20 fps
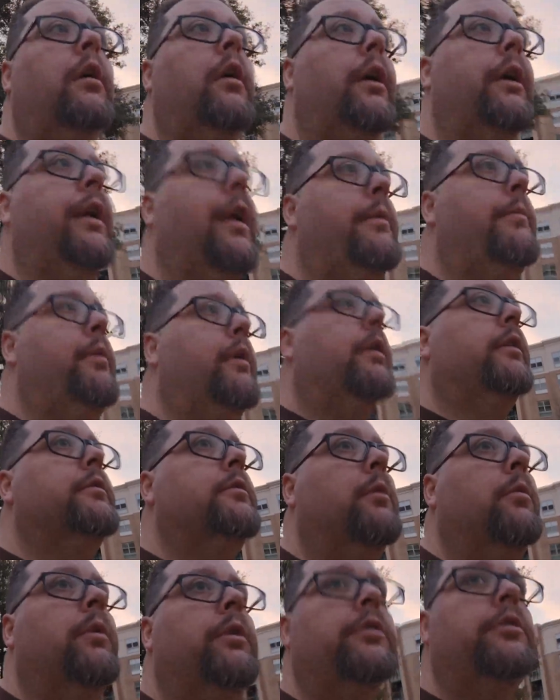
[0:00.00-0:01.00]
I came here
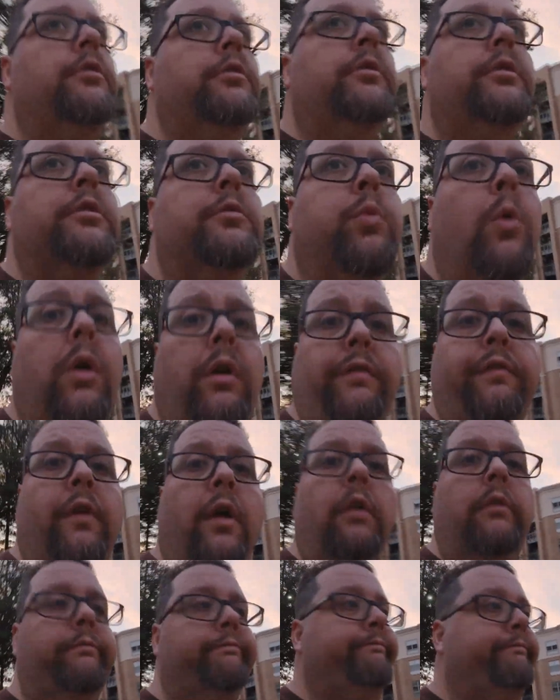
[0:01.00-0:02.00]
because I want to shoot this
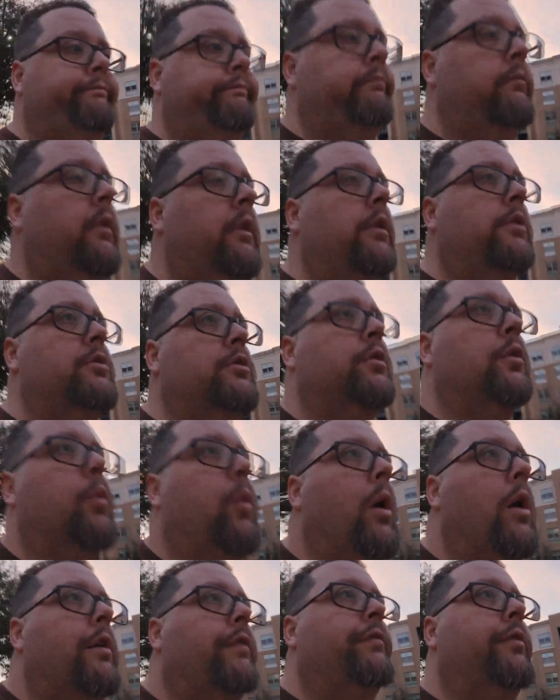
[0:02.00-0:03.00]
waterfall. There's a cool
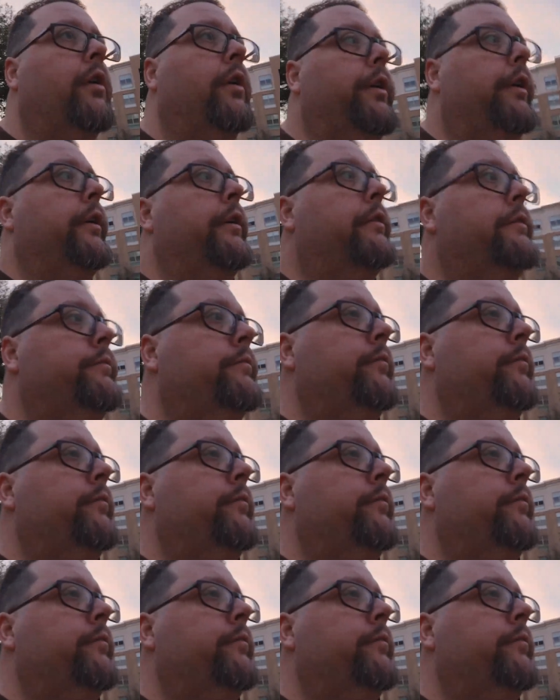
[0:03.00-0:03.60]
waterfall here.